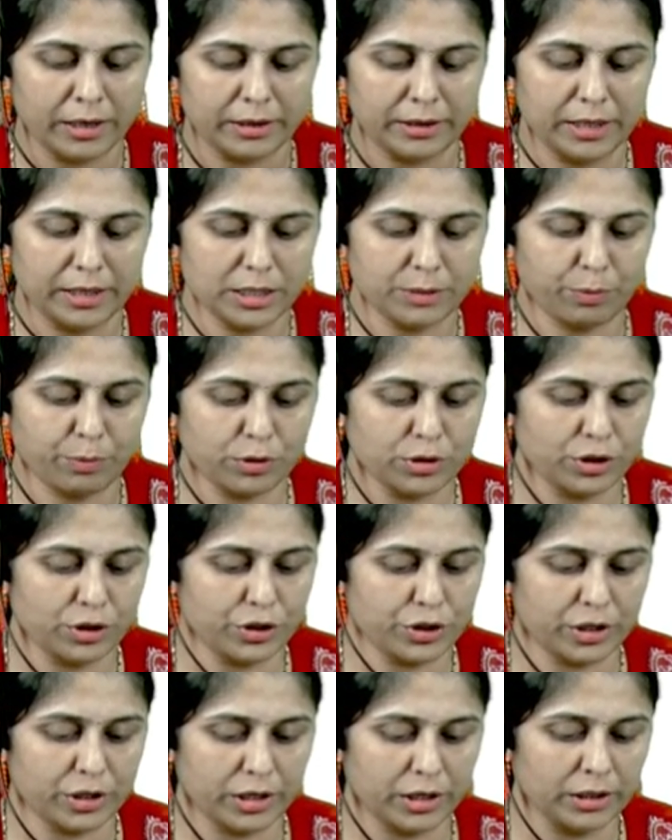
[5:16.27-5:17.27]
this
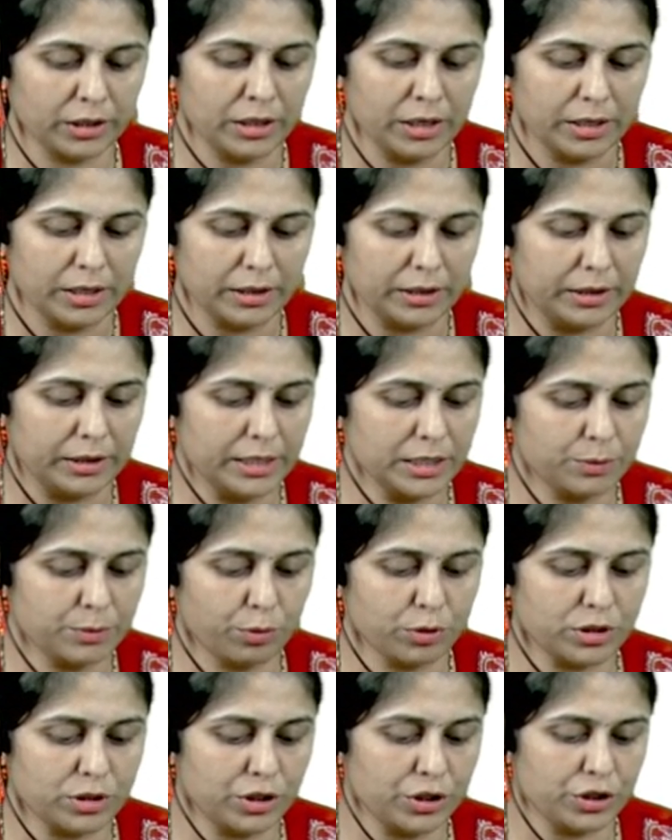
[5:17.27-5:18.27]
position, this
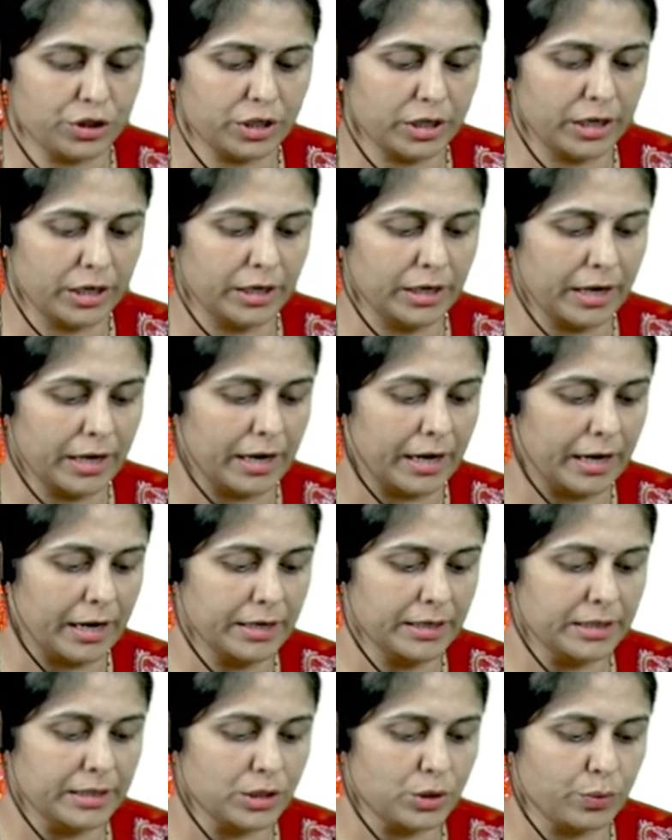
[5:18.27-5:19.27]
position,
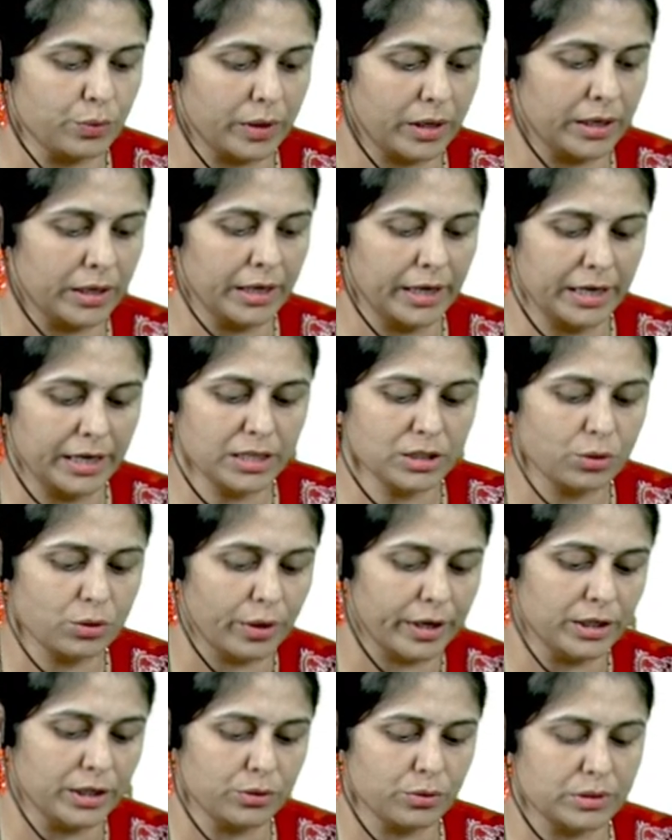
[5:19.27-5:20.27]
and this one is
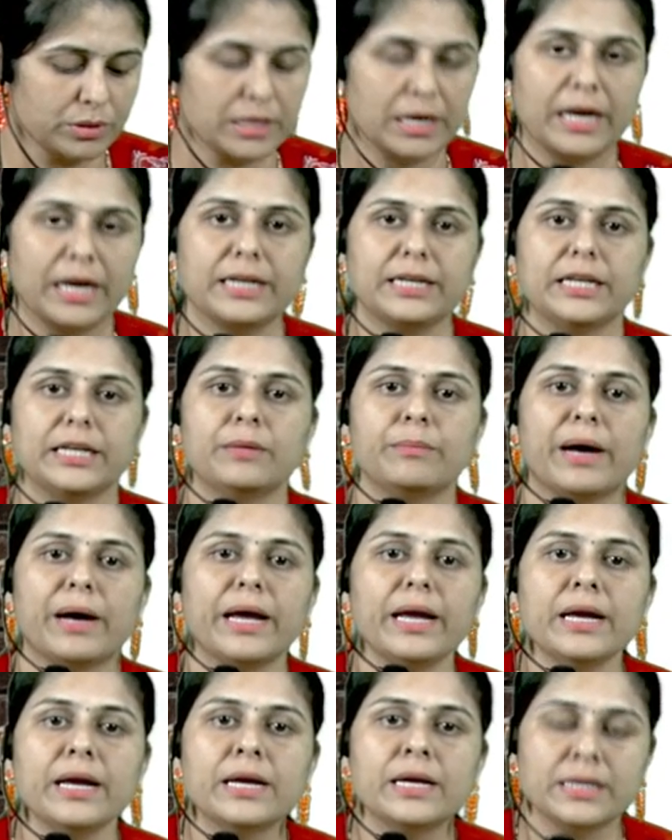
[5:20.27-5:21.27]
going to select in
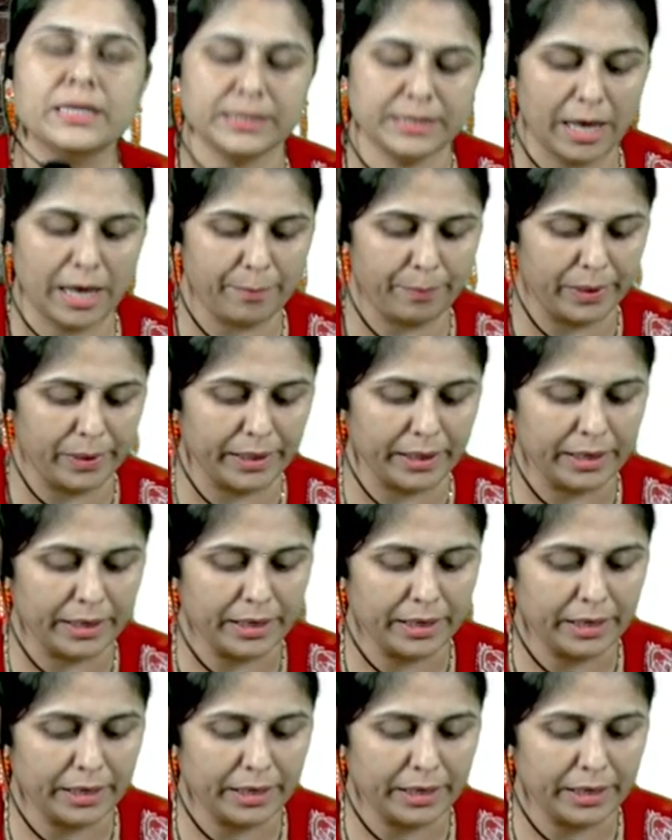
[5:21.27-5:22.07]
my sampling.